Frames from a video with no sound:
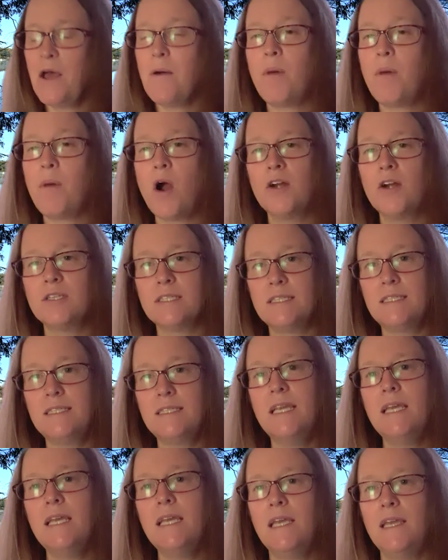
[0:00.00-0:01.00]
Part
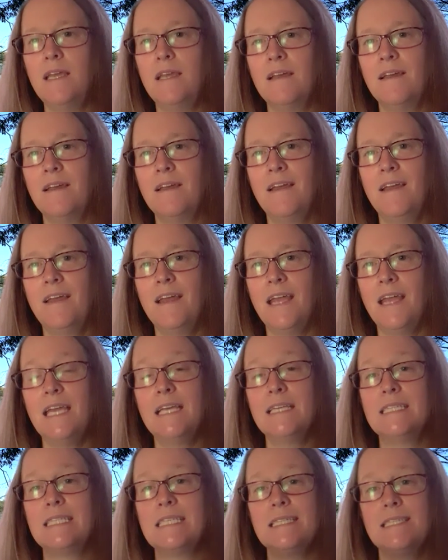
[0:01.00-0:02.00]
C
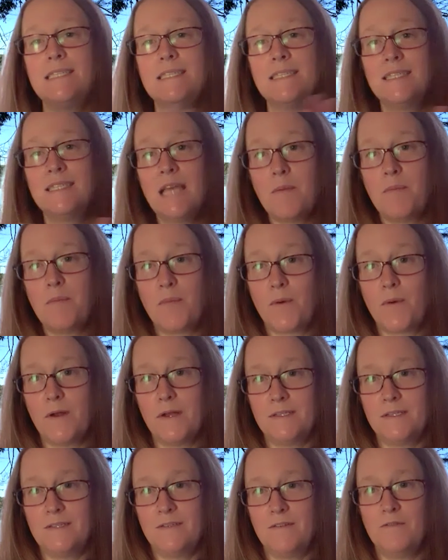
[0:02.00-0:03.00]
is
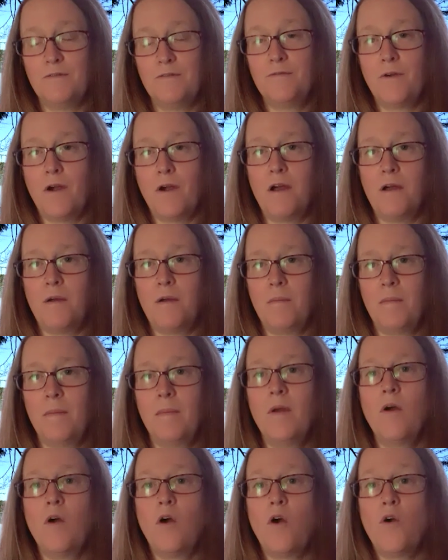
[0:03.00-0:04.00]
separate from
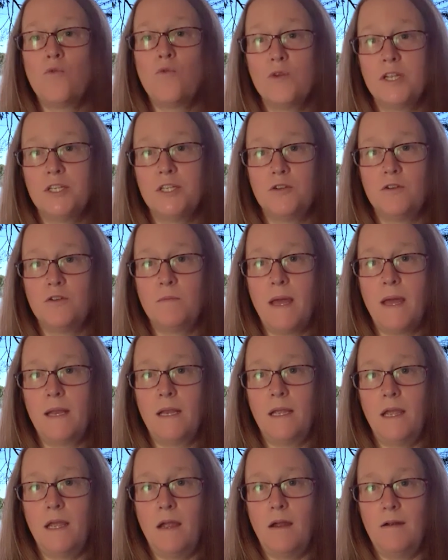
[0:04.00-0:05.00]
original
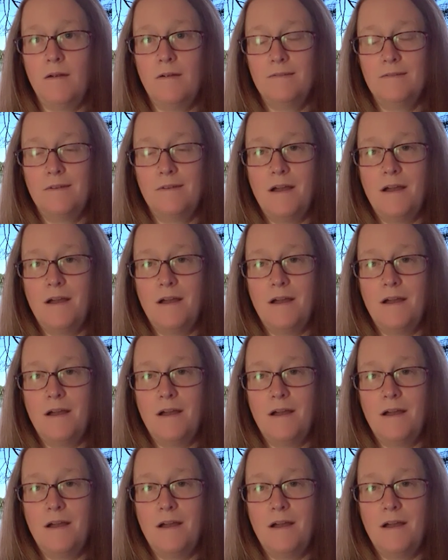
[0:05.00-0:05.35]
Medicare.